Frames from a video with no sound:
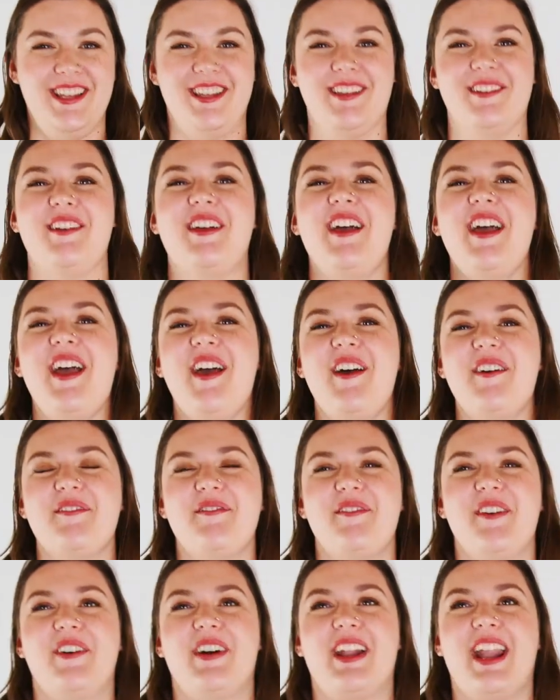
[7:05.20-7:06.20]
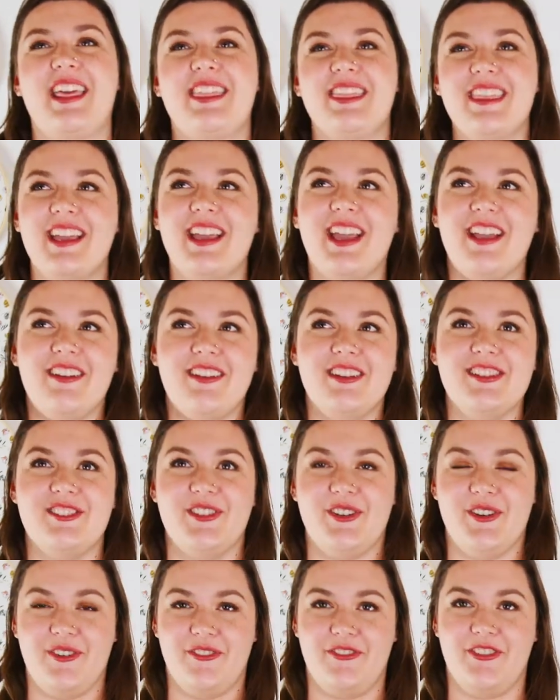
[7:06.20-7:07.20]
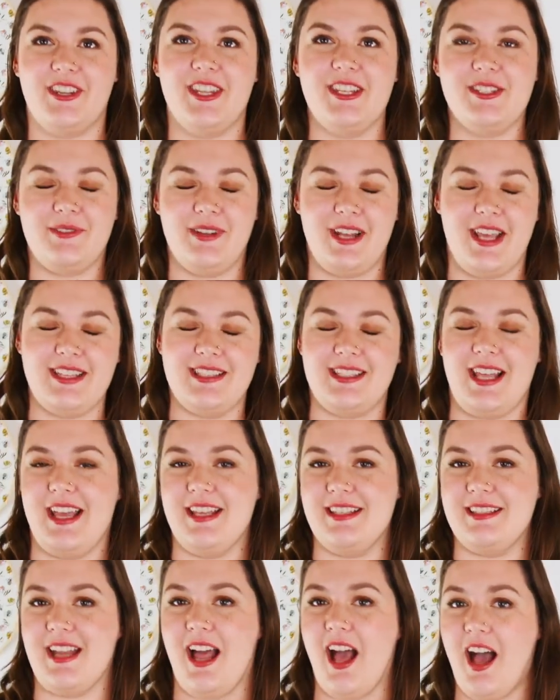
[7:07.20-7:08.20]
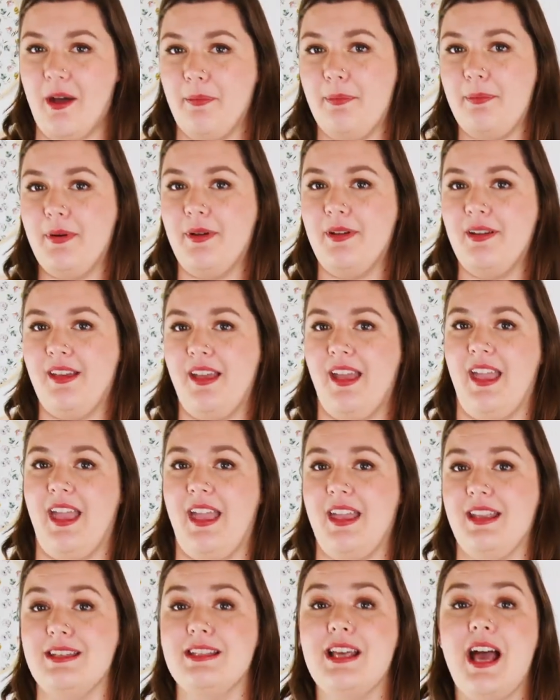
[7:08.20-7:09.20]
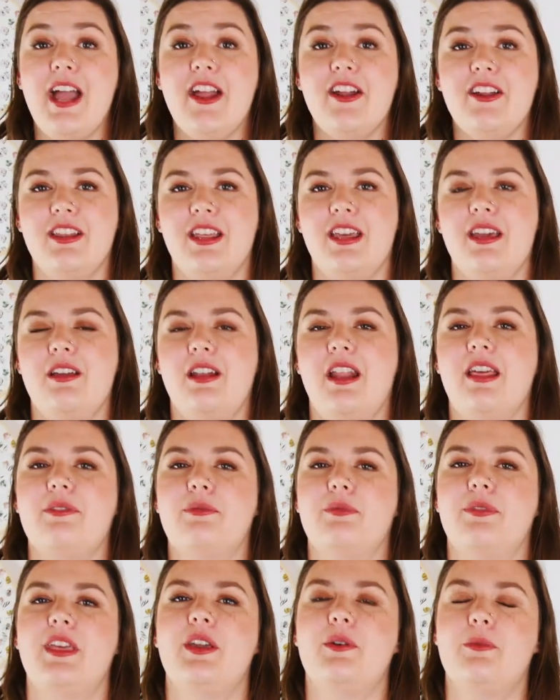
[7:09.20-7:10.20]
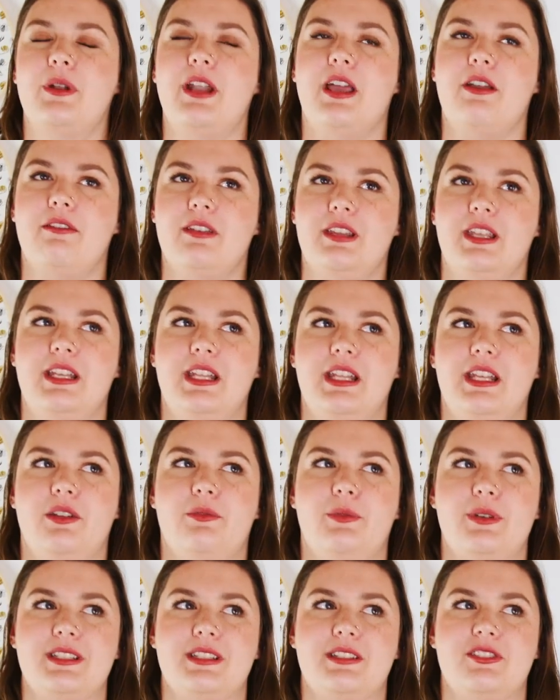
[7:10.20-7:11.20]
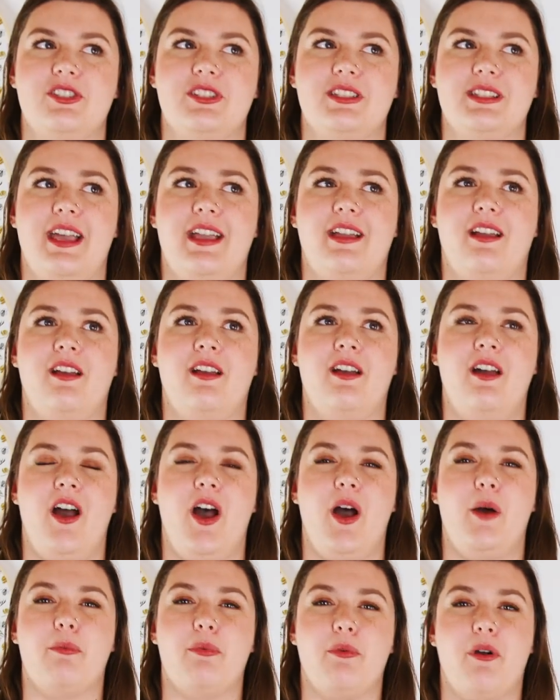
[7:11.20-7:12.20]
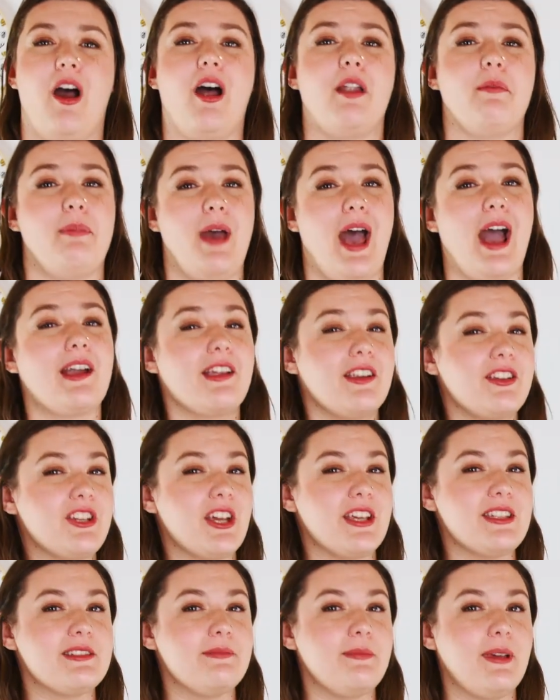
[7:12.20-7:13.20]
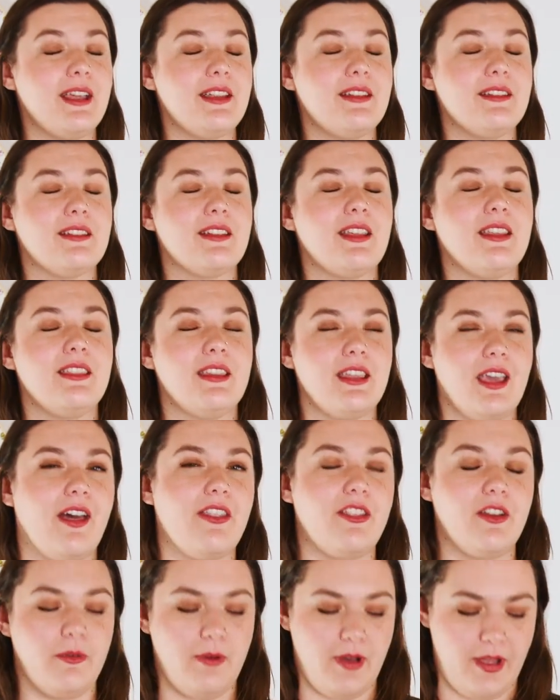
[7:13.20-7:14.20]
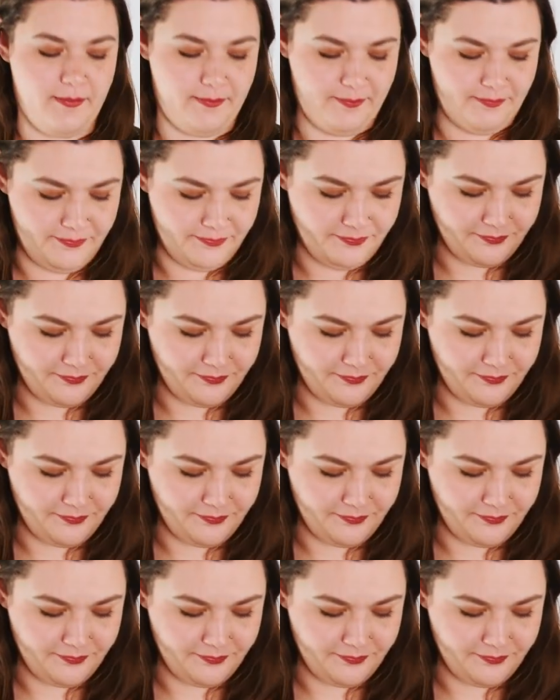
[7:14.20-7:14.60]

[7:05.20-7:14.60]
But what I think so for this one I sized up entirely, and I think what I really needed was just like a broad back adjustment in the other one.